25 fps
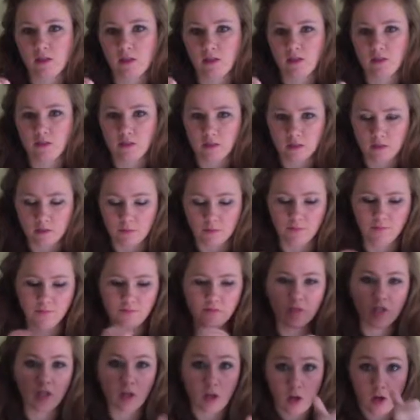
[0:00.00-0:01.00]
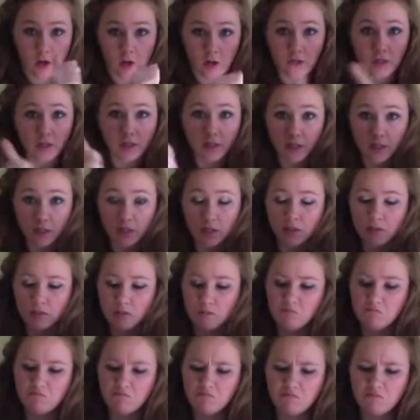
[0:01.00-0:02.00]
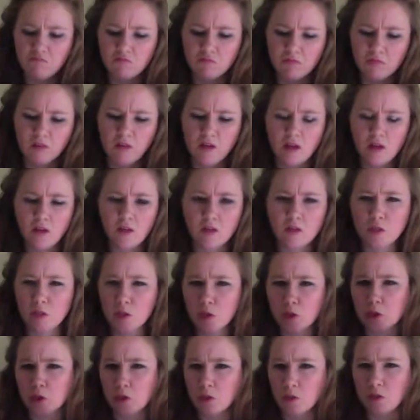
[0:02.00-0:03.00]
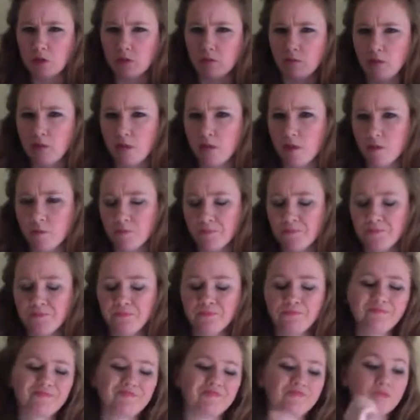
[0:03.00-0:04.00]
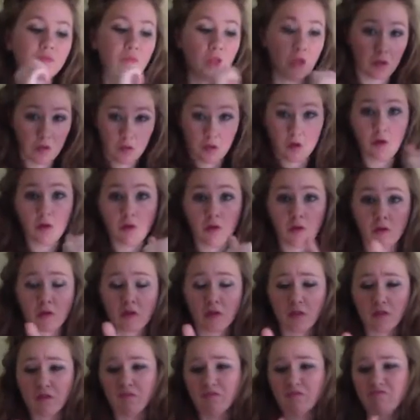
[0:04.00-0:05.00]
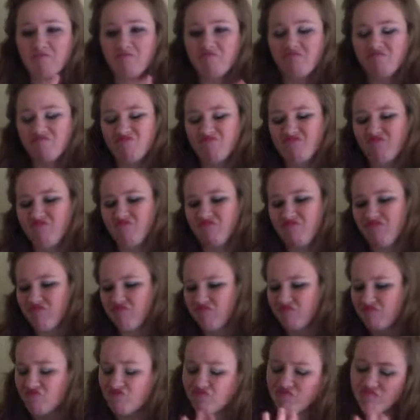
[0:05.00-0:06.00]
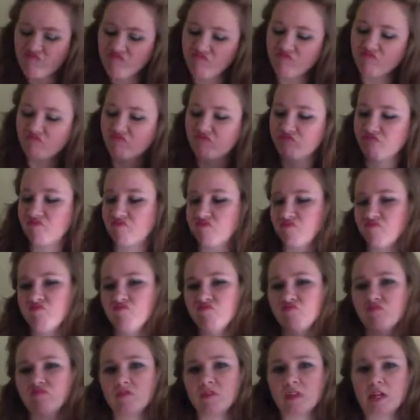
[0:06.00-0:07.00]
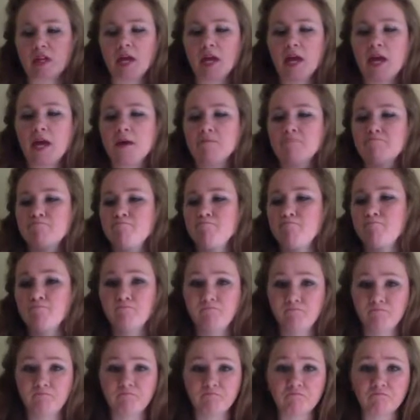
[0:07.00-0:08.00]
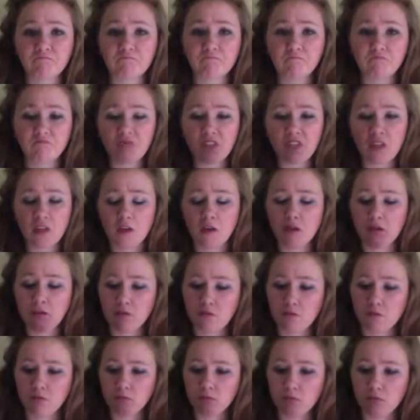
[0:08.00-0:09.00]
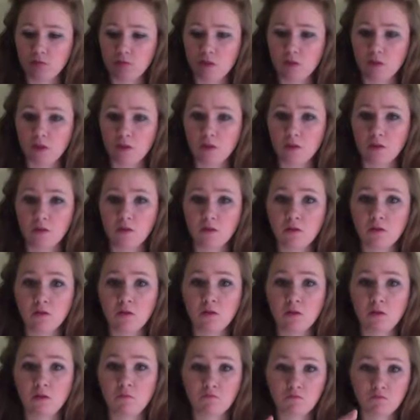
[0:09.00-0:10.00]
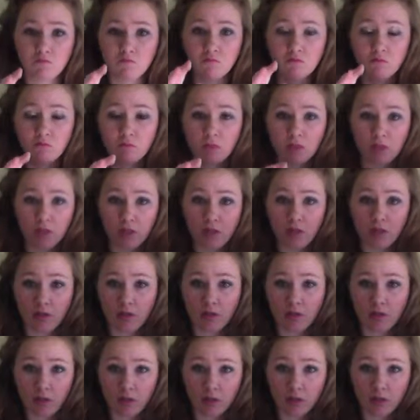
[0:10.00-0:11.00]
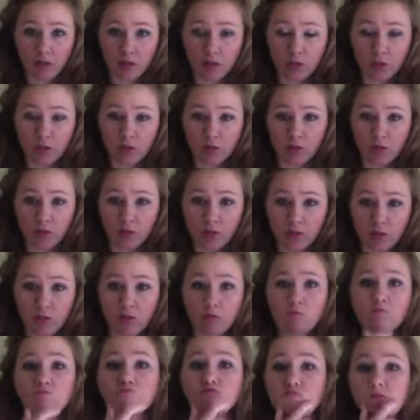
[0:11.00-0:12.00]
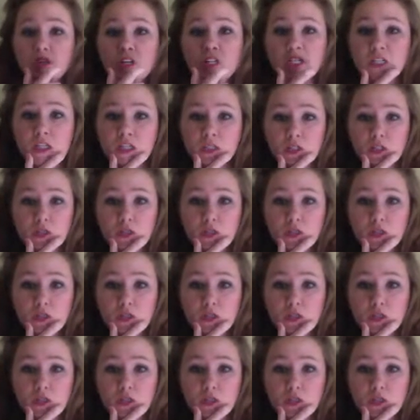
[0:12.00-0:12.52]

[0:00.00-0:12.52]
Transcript: viewed themselves as British citizens. They had their own. Each individual colony had their own colonial assembly. They were able to make laws for their individual colony, pass their own taxes, punish people for their own crimes, and all was well.